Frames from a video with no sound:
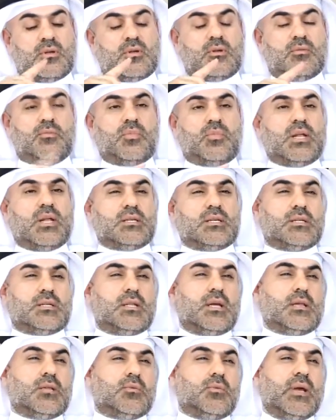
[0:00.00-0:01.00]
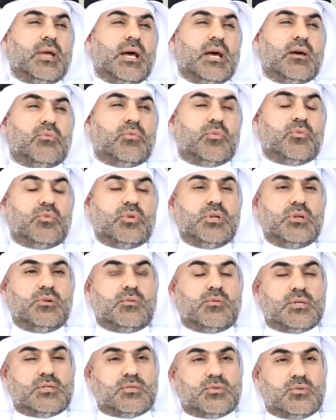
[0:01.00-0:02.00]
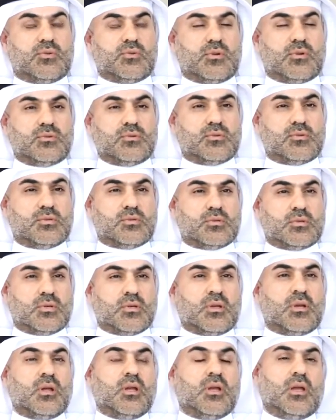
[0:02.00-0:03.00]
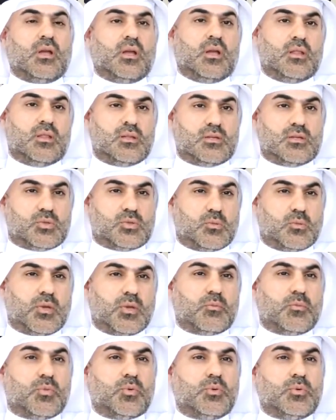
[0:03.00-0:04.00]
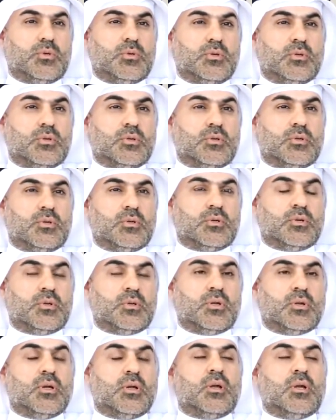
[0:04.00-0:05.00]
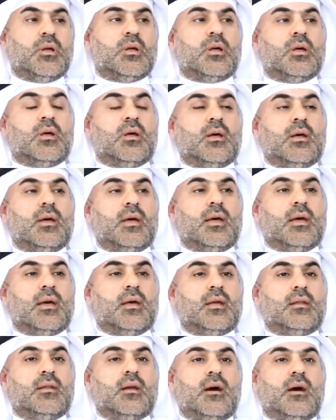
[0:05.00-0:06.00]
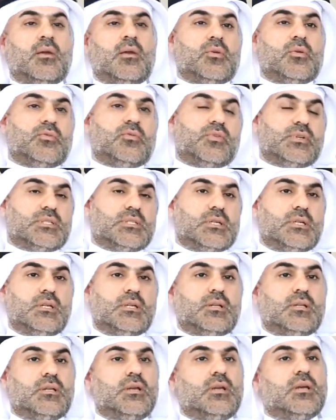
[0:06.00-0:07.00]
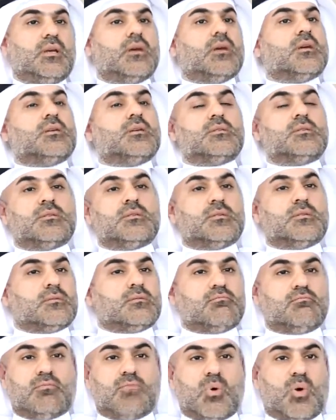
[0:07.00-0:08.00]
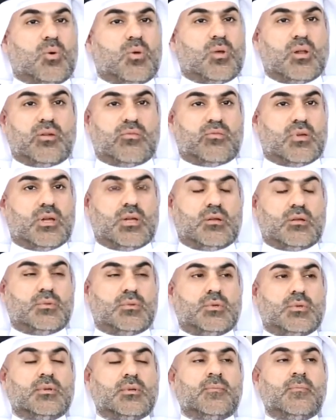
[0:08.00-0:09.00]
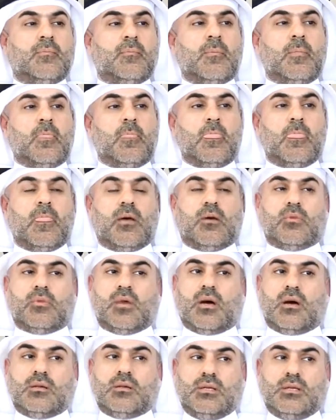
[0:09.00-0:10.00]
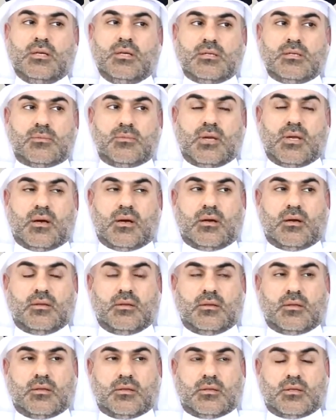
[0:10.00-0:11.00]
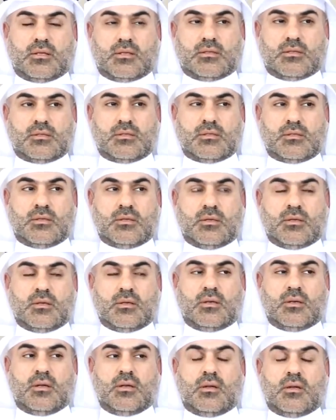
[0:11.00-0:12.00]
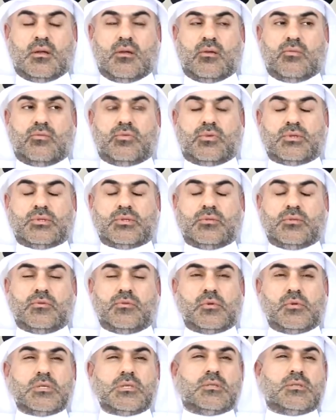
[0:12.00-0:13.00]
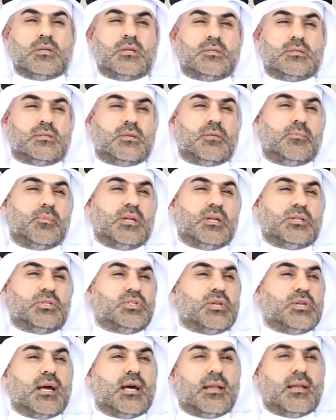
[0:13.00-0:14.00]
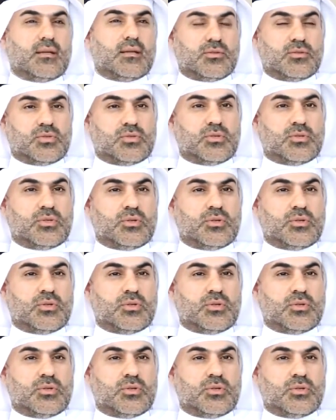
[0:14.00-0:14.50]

Plus that, we have 3 restaurants in the swimming pool, and other facility is all available. Now, the idea is behind it is, first of all, it's a big challenge